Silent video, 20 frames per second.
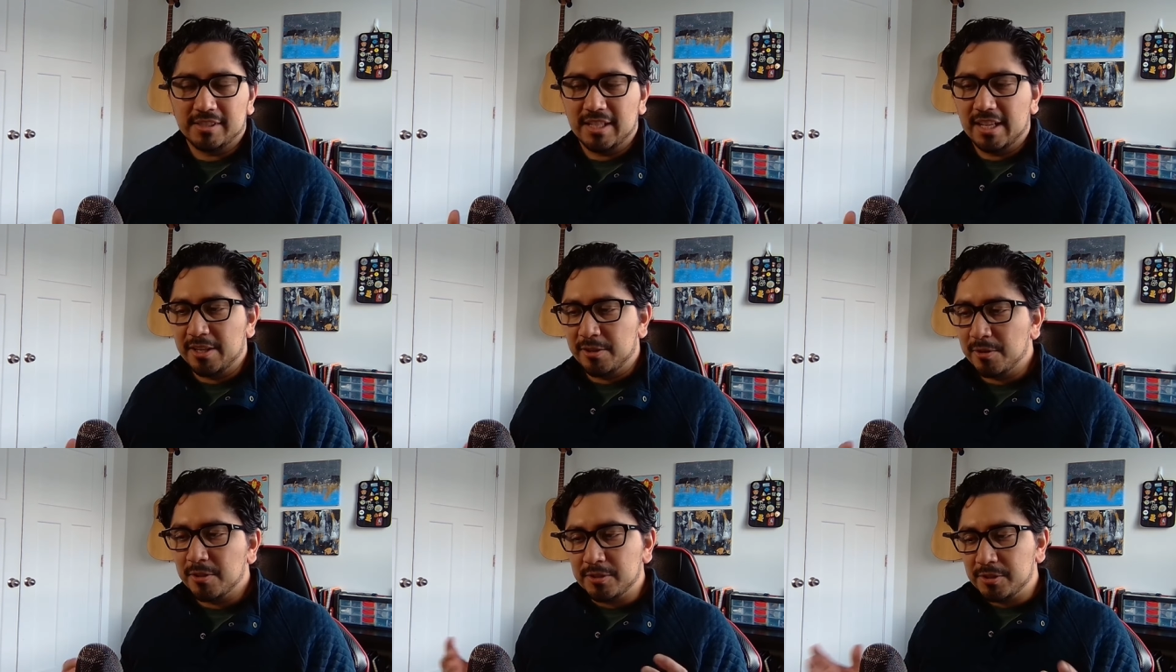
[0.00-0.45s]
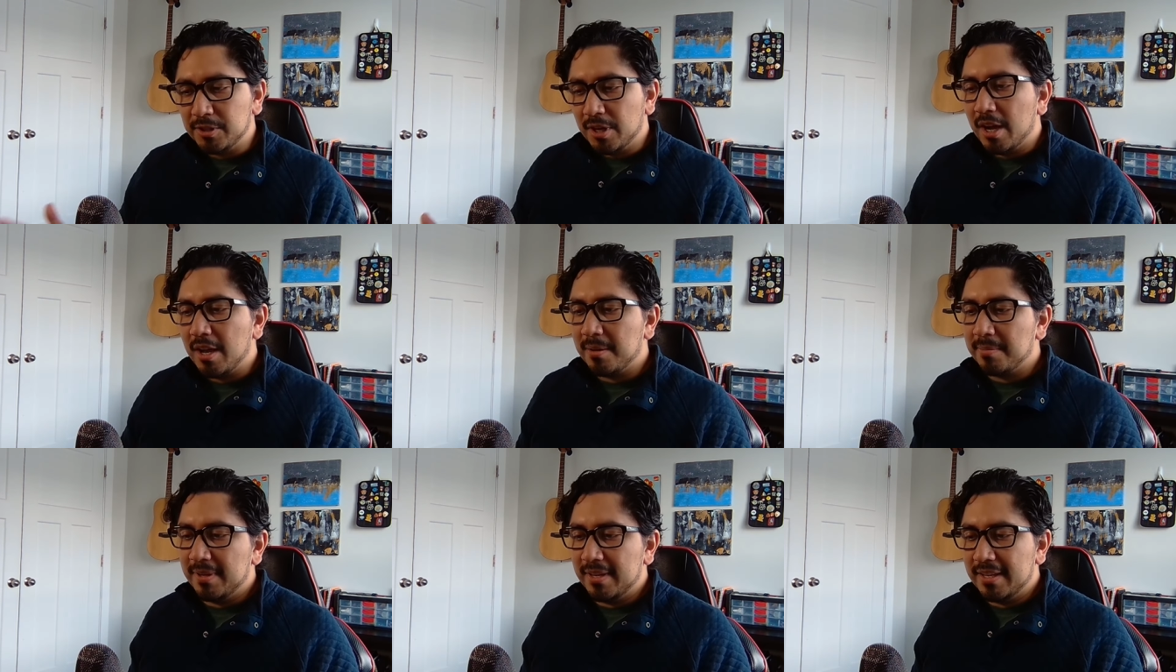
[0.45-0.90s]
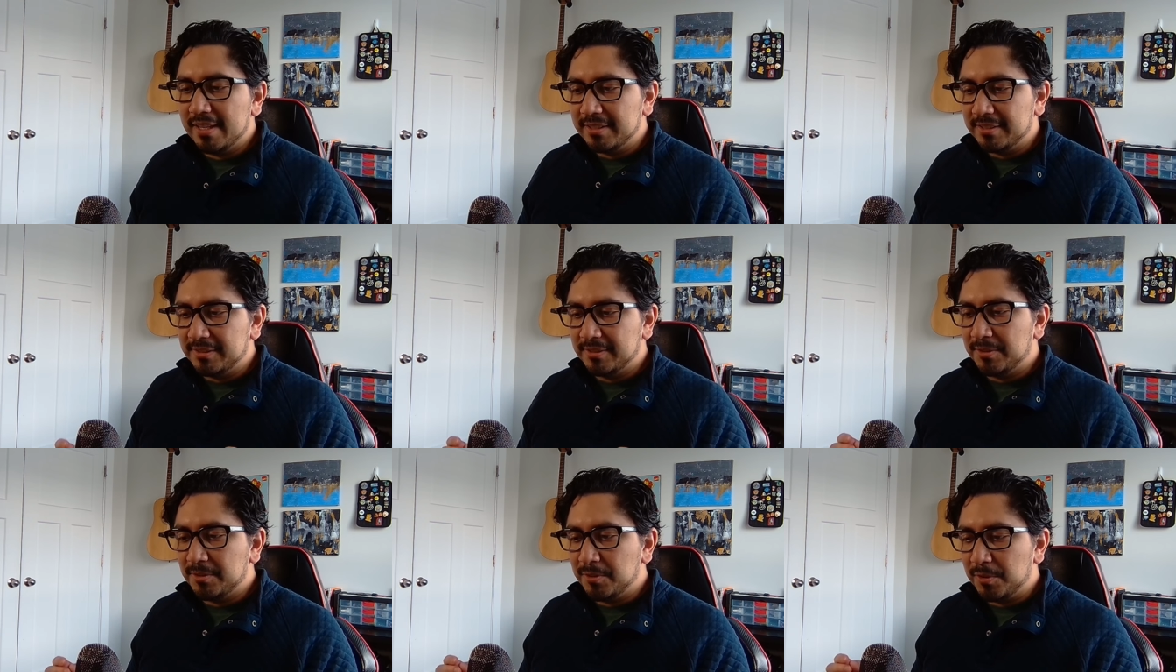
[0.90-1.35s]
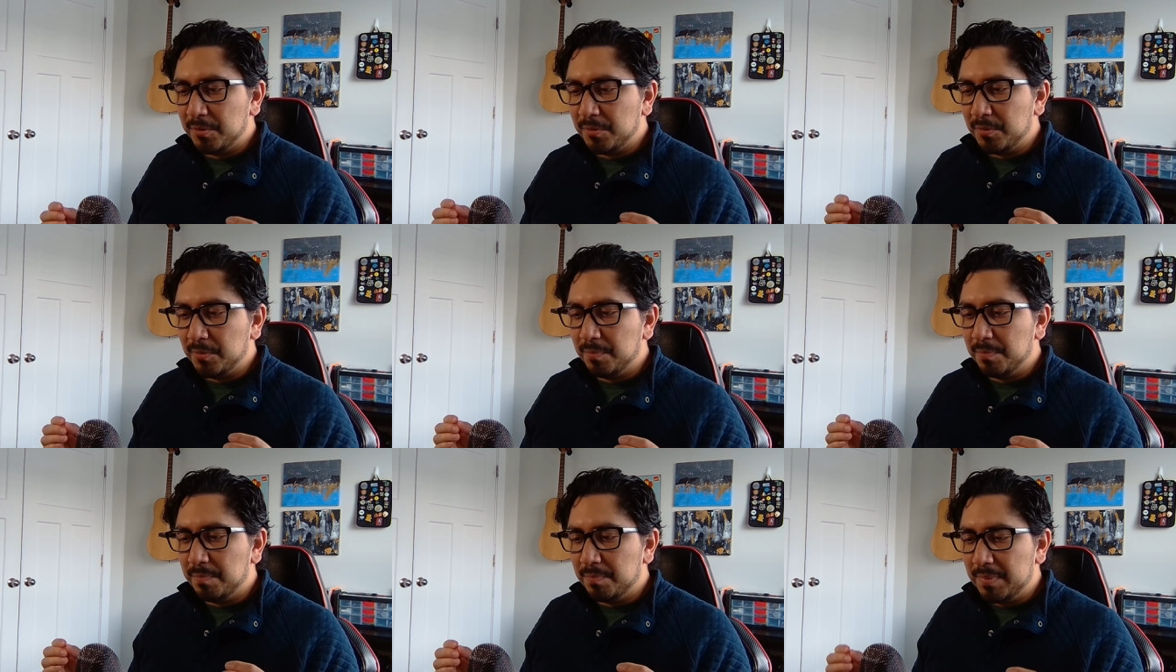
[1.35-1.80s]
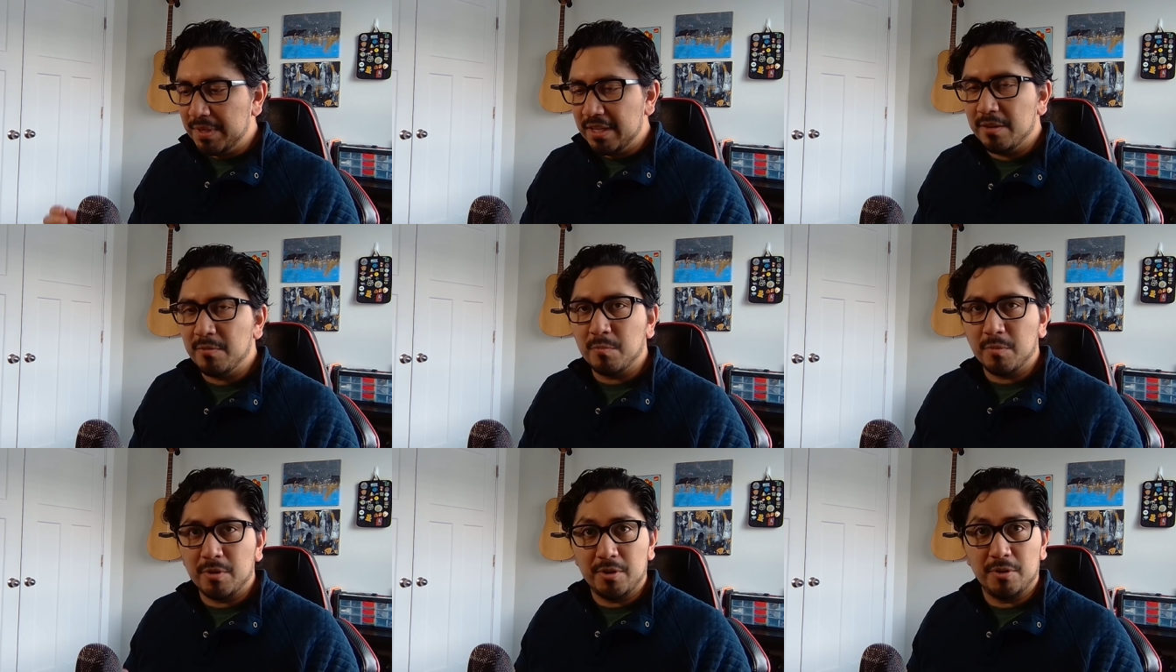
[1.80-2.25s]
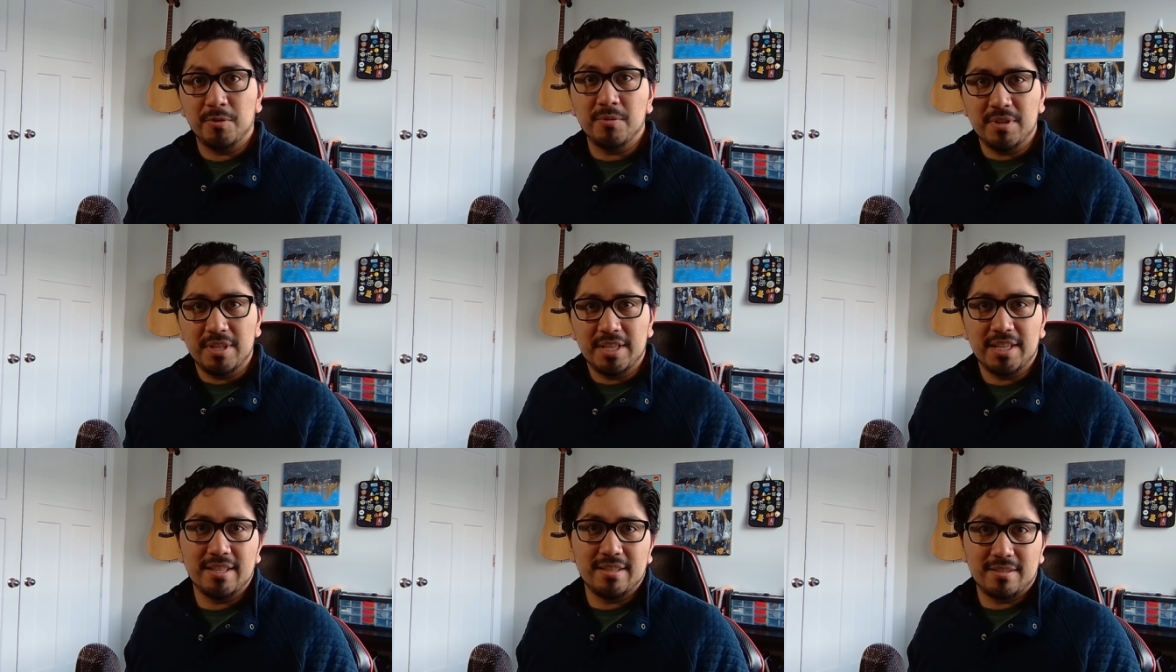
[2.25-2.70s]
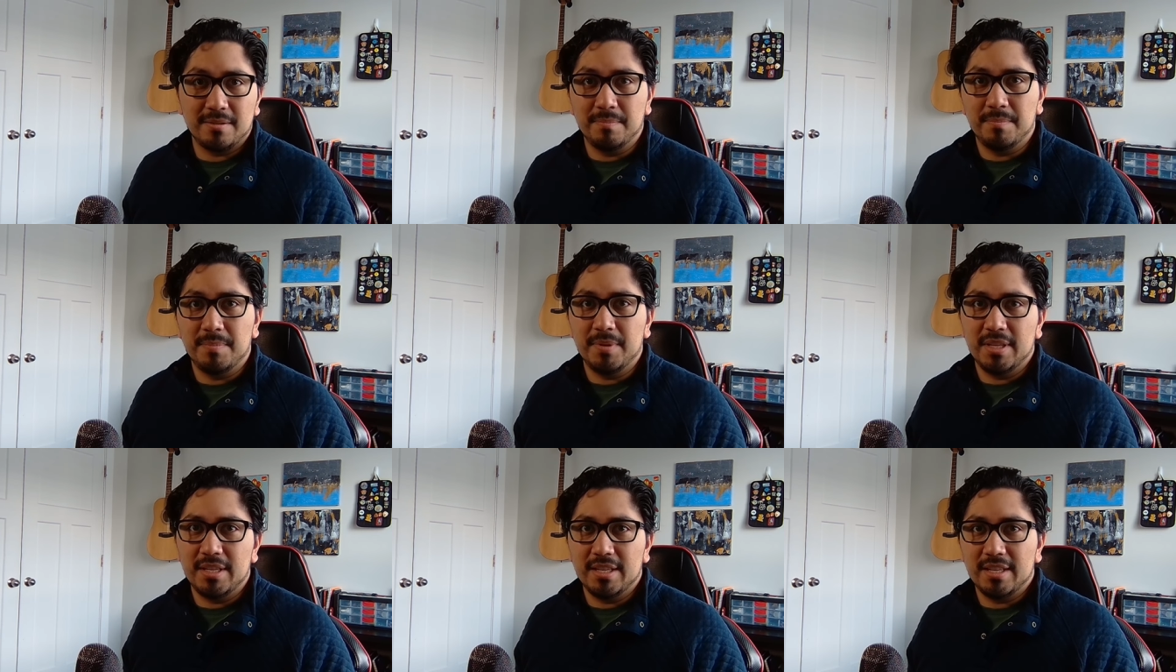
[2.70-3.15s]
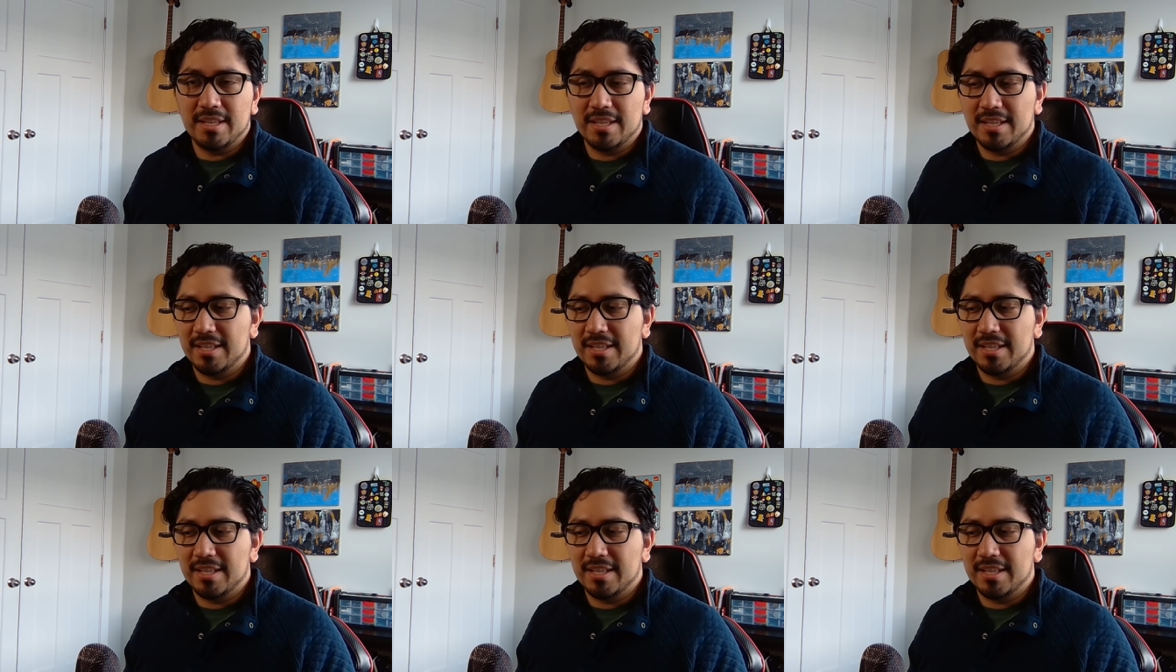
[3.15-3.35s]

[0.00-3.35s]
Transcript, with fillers: Like your job is to be where you need to be